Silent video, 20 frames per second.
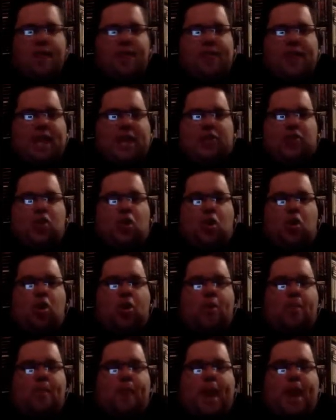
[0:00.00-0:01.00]
That's all
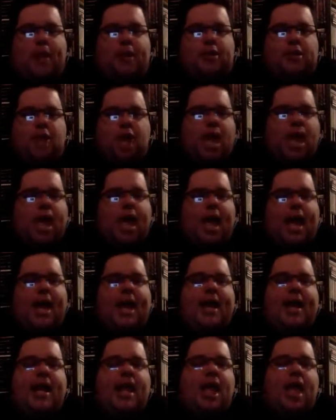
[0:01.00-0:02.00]
that mattered. Yeah.
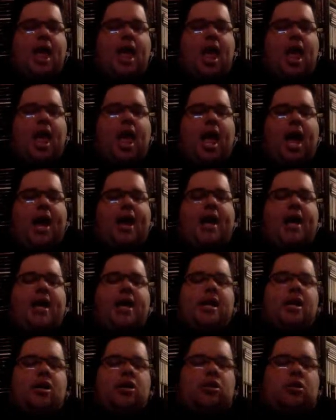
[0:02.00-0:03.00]
He he
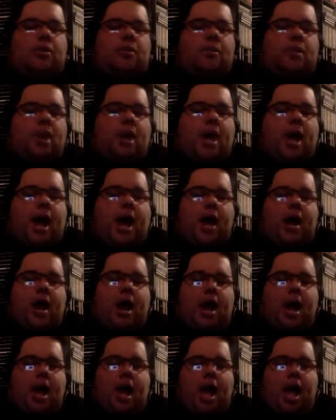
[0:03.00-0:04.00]
didn't. Uh,
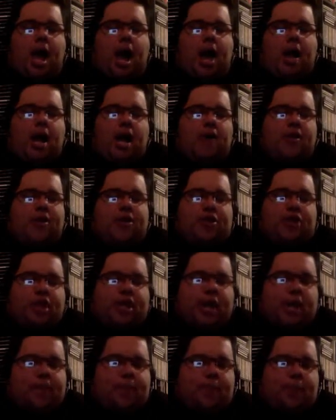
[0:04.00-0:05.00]
another thing
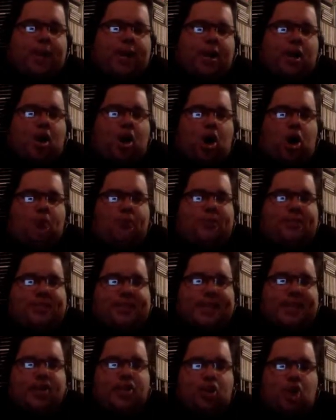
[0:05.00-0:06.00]
that Peter Hobb
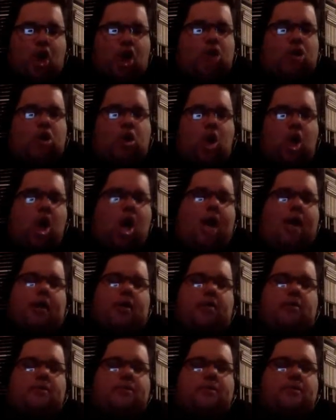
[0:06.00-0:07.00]
did not like,
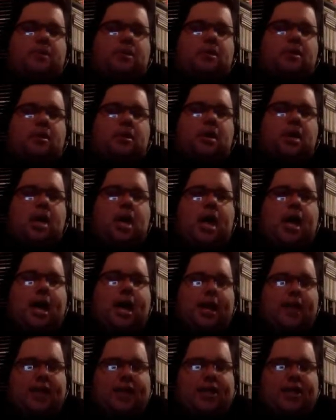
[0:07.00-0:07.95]
and